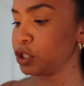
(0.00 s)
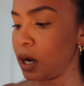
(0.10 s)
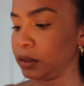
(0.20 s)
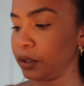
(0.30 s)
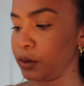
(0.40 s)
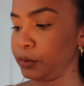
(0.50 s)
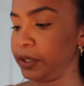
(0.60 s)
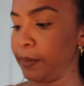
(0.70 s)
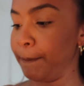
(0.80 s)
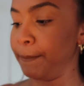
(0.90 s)
chocolate
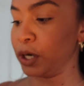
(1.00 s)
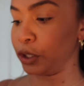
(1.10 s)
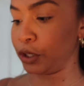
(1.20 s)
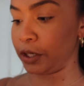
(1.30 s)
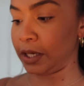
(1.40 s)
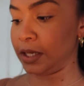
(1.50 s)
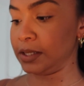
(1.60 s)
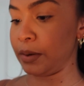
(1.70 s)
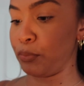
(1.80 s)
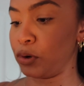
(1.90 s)
coated butter
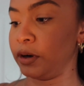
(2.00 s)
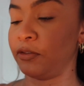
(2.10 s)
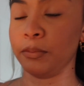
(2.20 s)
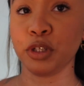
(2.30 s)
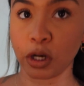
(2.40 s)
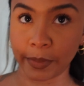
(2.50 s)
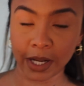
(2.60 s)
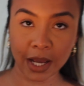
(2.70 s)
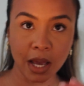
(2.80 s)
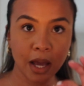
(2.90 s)
cookies imported from
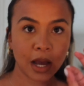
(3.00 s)
Germany.